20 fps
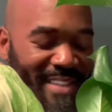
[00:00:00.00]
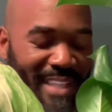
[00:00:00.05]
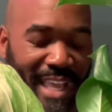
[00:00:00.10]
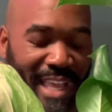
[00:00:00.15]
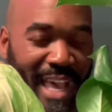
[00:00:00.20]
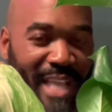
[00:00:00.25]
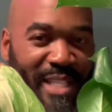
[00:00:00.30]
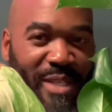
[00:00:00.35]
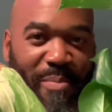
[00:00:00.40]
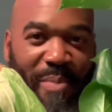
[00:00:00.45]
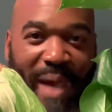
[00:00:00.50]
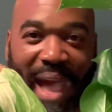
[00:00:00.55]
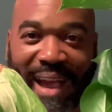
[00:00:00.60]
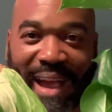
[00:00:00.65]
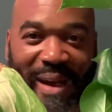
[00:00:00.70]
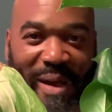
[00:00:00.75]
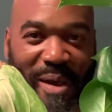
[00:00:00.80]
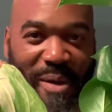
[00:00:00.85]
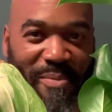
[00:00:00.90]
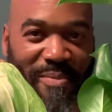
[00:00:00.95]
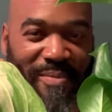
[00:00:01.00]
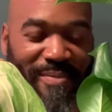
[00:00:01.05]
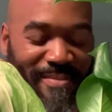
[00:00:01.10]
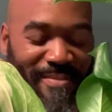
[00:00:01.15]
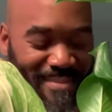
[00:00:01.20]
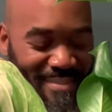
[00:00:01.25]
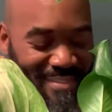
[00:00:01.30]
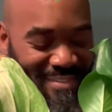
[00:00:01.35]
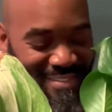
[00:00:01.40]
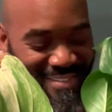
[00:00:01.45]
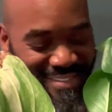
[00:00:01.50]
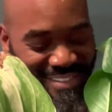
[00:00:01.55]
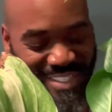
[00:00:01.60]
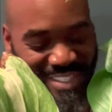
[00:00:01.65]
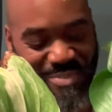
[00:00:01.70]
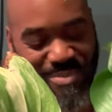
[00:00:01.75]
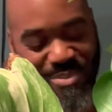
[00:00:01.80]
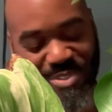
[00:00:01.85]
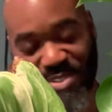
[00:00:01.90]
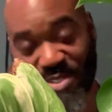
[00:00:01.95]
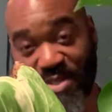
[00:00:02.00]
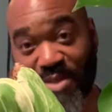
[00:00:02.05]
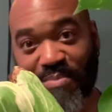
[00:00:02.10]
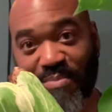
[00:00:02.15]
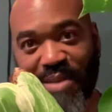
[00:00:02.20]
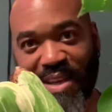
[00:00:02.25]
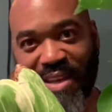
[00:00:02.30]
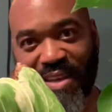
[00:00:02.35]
I had to back up. It was just me.